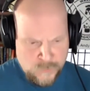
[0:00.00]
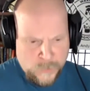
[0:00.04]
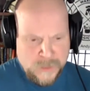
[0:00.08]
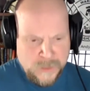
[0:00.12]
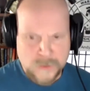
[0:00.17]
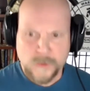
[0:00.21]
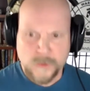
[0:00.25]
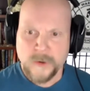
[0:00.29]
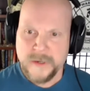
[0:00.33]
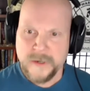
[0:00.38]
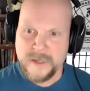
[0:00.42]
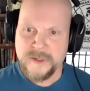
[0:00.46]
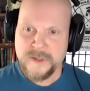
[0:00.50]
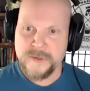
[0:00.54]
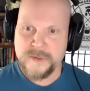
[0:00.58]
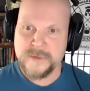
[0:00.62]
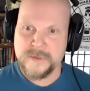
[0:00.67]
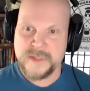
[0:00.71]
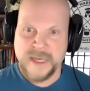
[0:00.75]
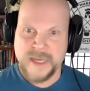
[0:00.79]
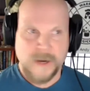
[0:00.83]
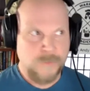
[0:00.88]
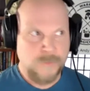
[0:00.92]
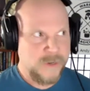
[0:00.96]
one of the core issues
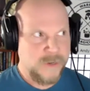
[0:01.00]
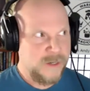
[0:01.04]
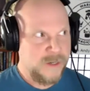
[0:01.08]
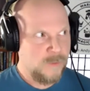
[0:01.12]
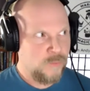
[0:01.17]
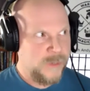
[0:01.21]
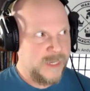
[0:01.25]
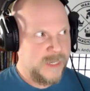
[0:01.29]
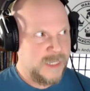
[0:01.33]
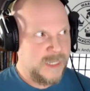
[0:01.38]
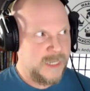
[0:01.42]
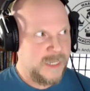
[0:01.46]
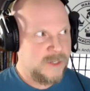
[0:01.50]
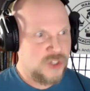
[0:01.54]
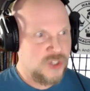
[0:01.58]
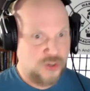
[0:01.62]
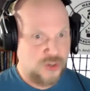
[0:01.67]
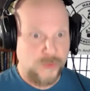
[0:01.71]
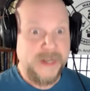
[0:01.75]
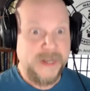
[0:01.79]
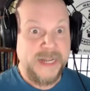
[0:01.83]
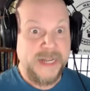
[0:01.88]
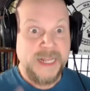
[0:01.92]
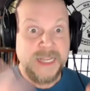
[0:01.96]
that we're really
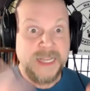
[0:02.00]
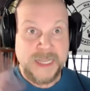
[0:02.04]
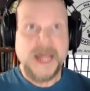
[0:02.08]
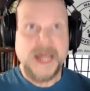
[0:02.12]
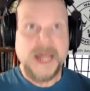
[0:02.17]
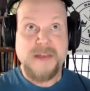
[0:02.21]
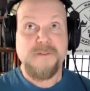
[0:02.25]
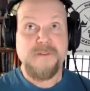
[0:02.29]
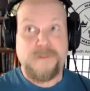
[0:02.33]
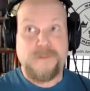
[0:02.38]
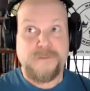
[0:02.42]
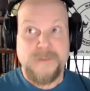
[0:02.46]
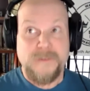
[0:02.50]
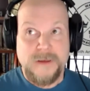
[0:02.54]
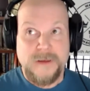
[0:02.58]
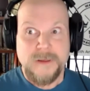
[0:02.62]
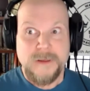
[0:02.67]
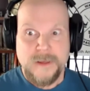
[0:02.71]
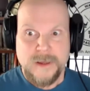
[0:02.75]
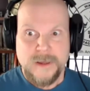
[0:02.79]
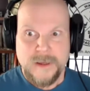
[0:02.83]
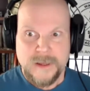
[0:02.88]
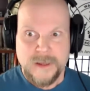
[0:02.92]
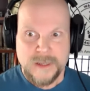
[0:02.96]
treating life
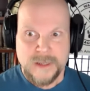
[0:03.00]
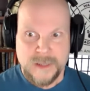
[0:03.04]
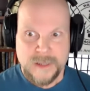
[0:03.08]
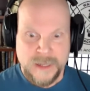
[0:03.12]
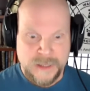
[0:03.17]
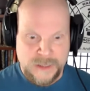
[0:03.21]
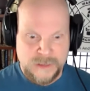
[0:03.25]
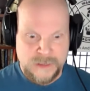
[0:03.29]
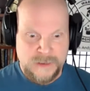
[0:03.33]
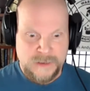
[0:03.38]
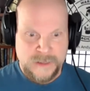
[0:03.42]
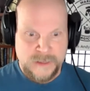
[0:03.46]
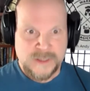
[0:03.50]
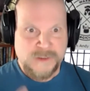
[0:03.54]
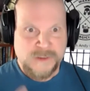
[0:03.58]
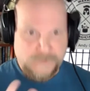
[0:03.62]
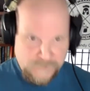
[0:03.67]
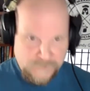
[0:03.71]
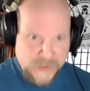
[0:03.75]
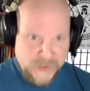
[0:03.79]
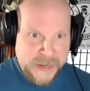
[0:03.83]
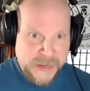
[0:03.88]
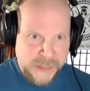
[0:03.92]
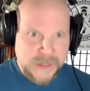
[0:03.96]
like it's a
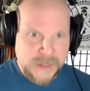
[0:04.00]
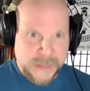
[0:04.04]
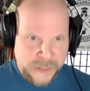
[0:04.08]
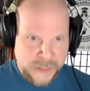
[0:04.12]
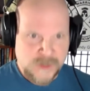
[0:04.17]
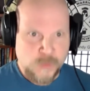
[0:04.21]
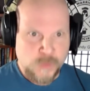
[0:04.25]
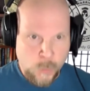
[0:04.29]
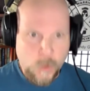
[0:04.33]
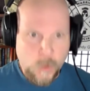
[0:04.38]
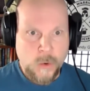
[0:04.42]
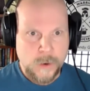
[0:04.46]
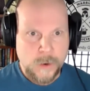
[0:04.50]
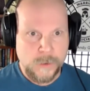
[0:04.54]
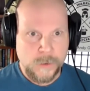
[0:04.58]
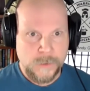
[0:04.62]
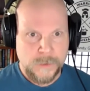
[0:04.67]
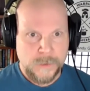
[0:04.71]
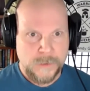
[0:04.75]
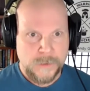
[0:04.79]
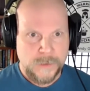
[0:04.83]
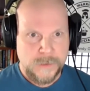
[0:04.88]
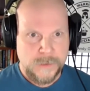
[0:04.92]
fight, like it's war.